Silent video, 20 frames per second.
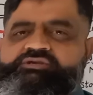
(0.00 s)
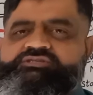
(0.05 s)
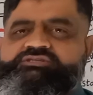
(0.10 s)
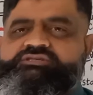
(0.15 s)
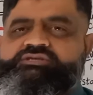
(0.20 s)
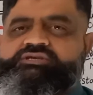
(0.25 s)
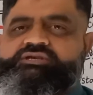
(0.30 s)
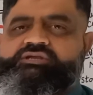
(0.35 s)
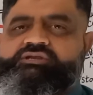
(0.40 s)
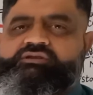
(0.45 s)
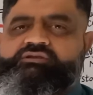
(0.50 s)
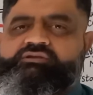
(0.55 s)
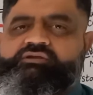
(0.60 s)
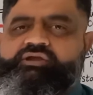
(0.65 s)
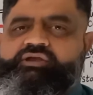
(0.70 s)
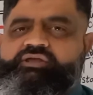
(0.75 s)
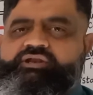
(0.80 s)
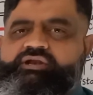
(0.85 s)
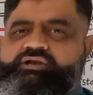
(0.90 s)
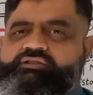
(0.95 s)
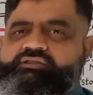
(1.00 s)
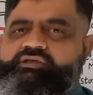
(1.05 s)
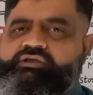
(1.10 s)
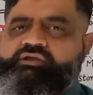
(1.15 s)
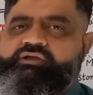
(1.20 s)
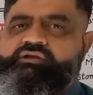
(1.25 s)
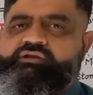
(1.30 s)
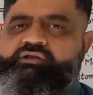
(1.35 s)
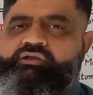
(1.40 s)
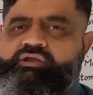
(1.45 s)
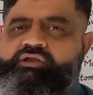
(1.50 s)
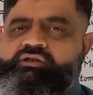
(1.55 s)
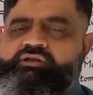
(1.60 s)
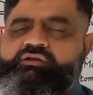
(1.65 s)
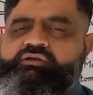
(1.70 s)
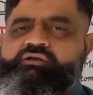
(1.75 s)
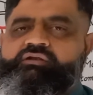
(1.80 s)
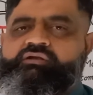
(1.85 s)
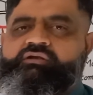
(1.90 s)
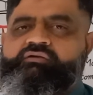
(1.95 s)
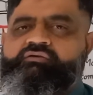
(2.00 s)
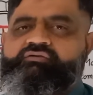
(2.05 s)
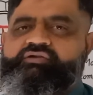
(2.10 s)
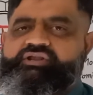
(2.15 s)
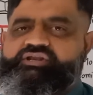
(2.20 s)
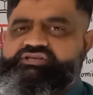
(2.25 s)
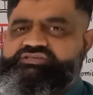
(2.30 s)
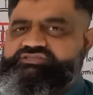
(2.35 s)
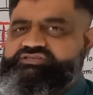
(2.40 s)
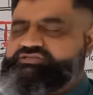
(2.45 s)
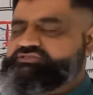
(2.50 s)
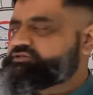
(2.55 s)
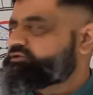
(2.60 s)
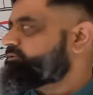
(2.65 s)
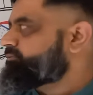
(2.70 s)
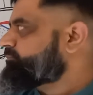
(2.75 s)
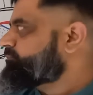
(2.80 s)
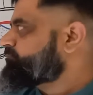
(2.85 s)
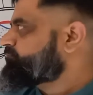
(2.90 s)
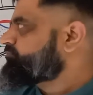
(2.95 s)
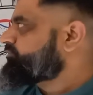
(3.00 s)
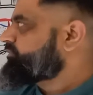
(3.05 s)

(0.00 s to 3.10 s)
be seen here and there in rainy season.